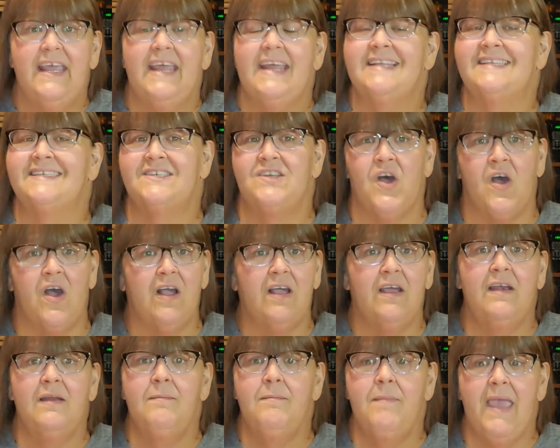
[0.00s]
It's not
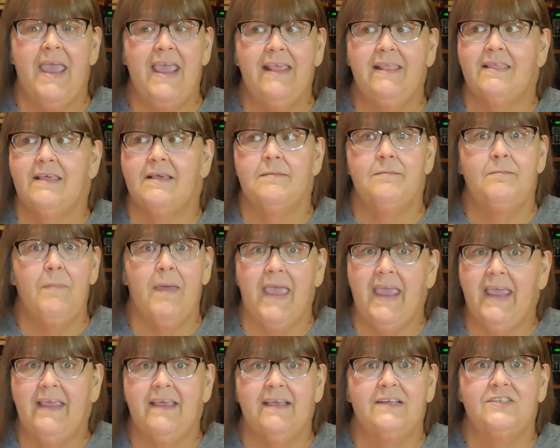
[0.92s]
going to make them
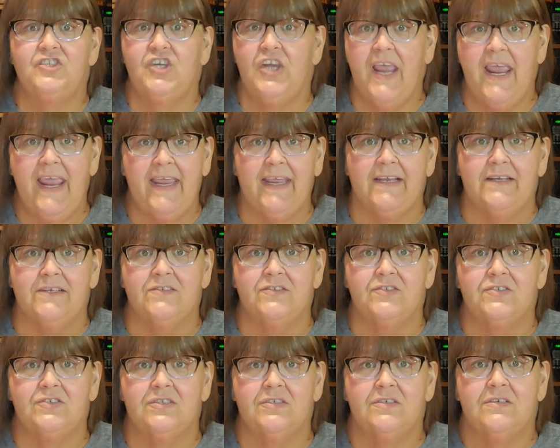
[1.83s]
make a
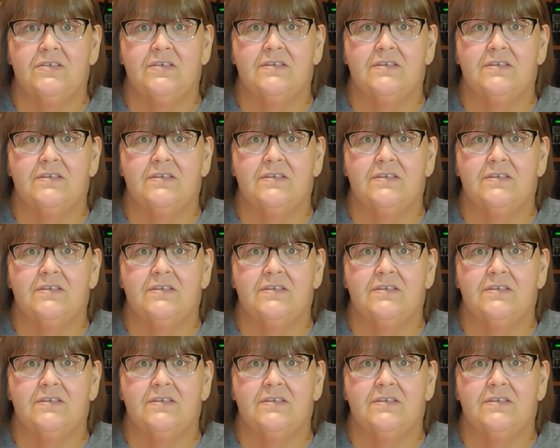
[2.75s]
change.